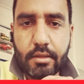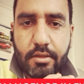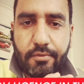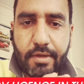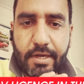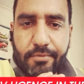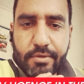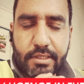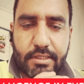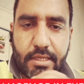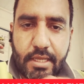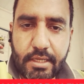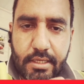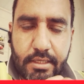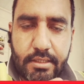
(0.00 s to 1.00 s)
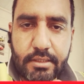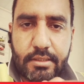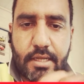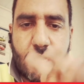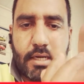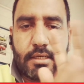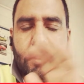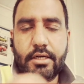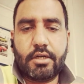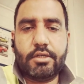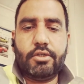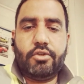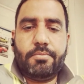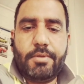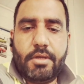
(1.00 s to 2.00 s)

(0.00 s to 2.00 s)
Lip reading: the very first thing is that in order to